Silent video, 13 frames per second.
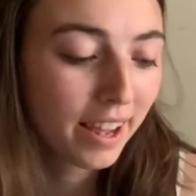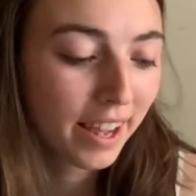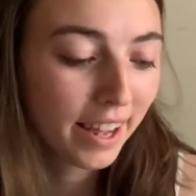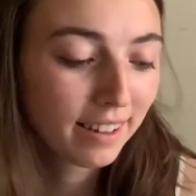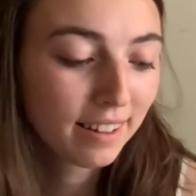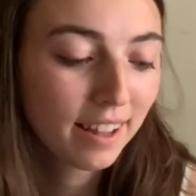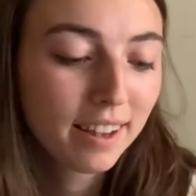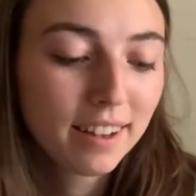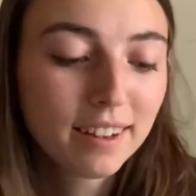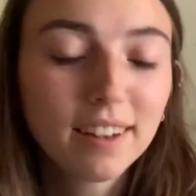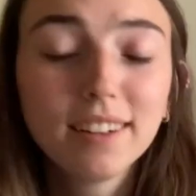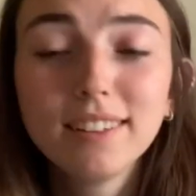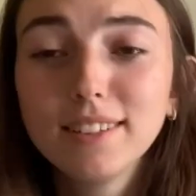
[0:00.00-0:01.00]
and like
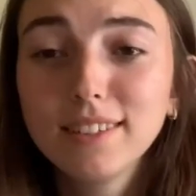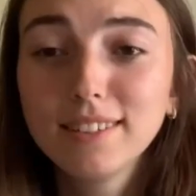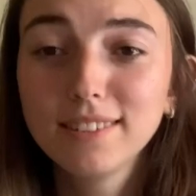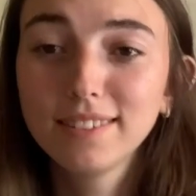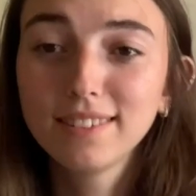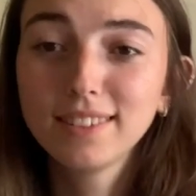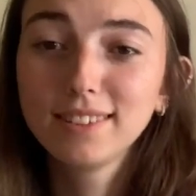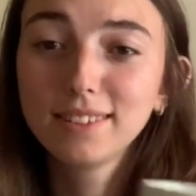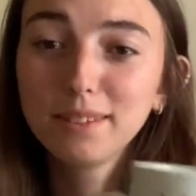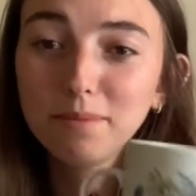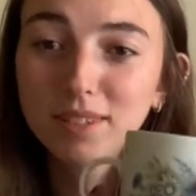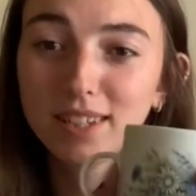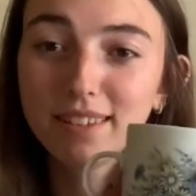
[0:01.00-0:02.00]
this is
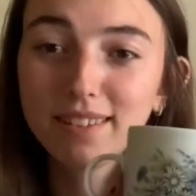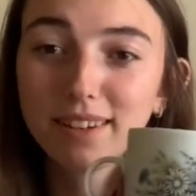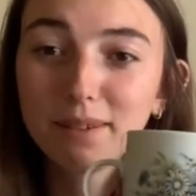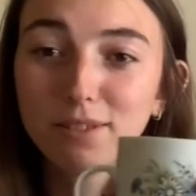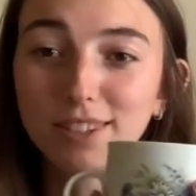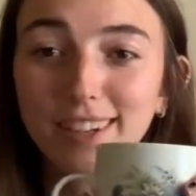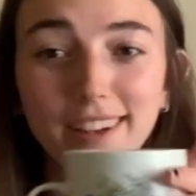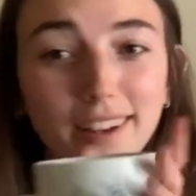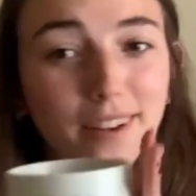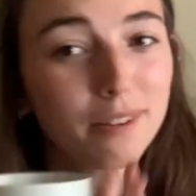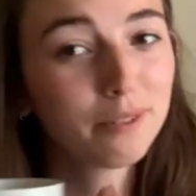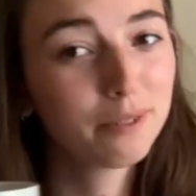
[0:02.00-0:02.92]
some tea that I'm drinking.